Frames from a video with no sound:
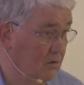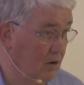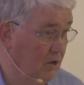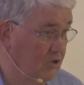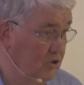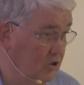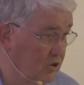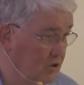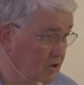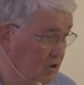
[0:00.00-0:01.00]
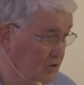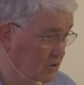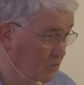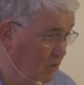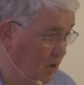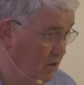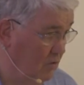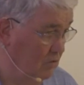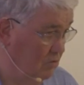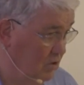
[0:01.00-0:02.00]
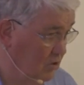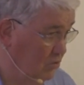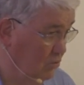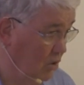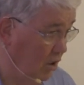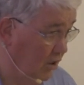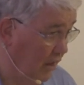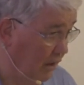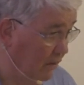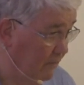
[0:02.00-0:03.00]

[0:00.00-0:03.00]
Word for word: Christ Jesus is the one who is working.